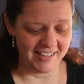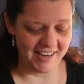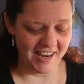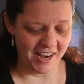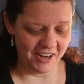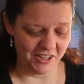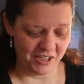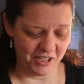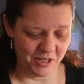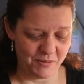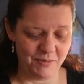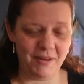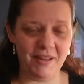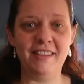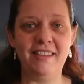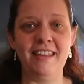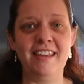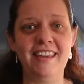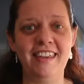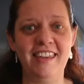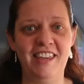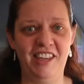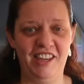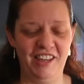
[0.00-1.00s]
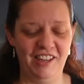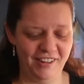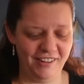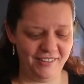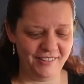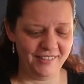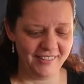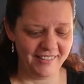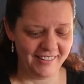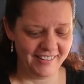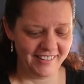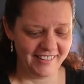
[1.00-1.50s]
of touched me. Thank
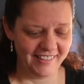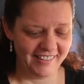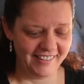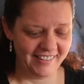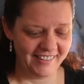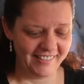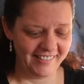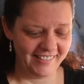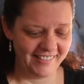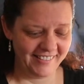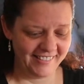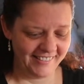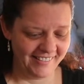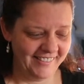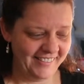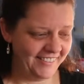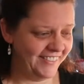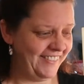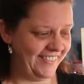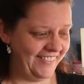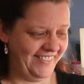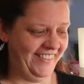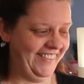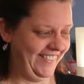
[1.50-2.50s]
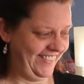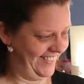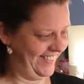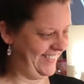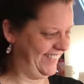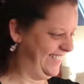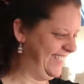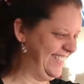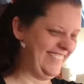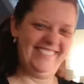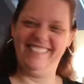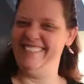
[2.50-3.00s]
you. Oh.
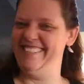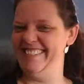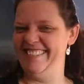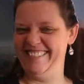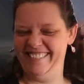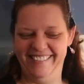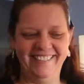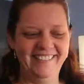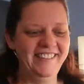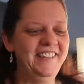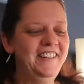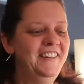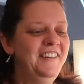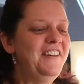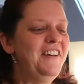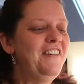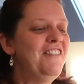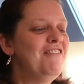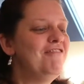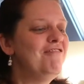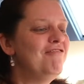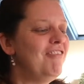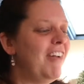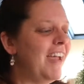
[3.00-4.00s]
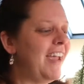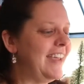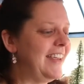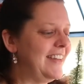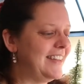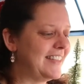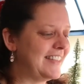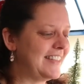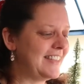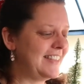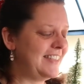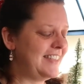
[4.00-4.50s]

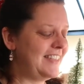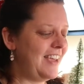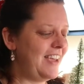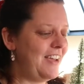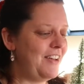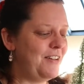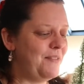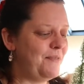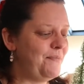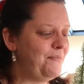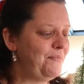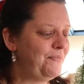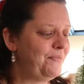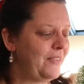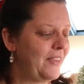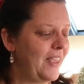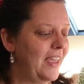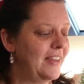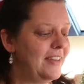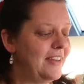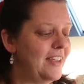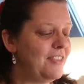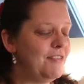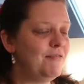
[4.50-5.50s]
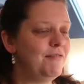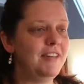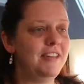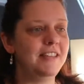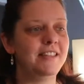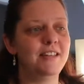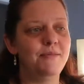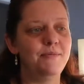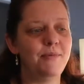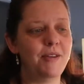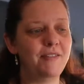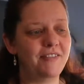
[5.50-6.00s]
Right, so the other
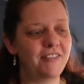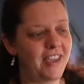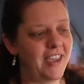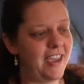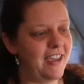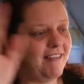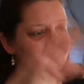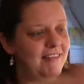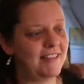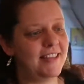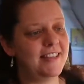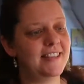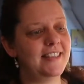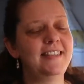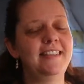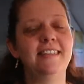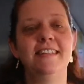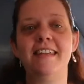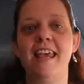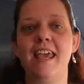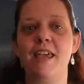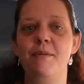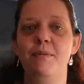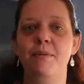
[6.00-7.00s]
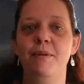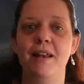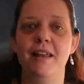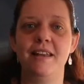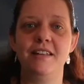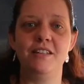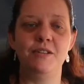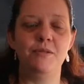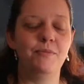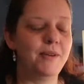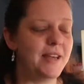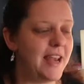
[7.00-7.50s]
reason I'm over here is this is the table
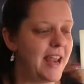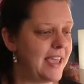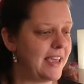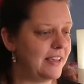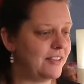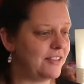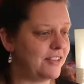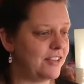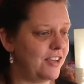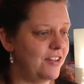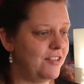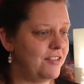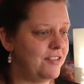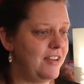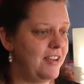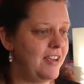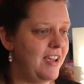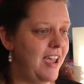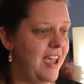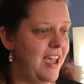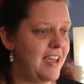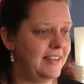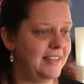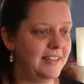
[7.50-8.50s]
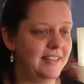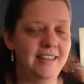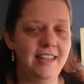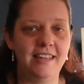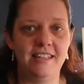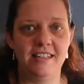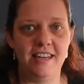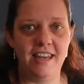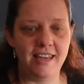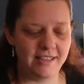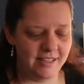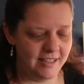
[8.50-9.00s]
I do my nails on. As I
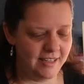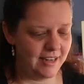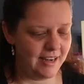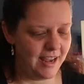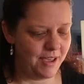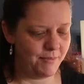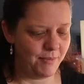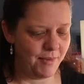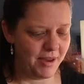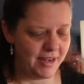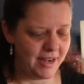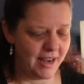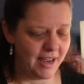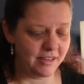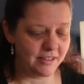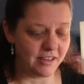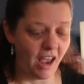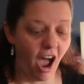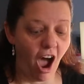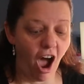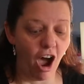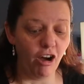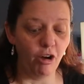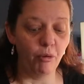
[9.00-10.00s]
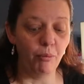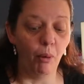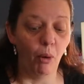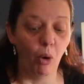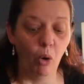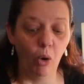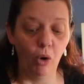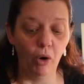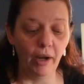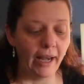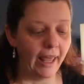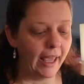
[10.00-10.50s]
said yesterday, my nails are
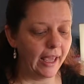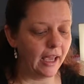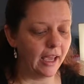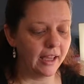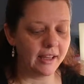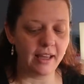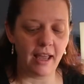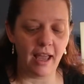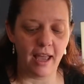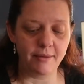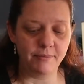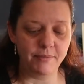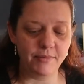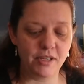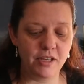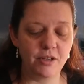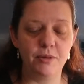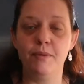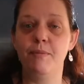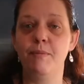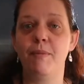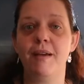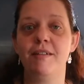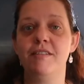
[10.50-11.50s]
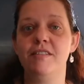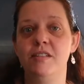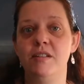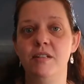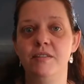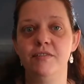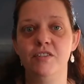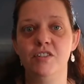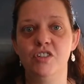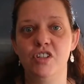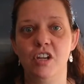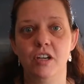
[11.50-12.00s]
appalling. I'm too embarrassed to
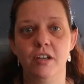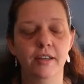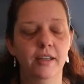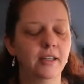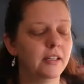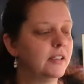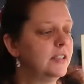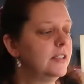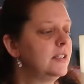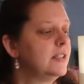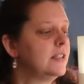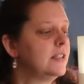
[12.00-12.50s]
even show you.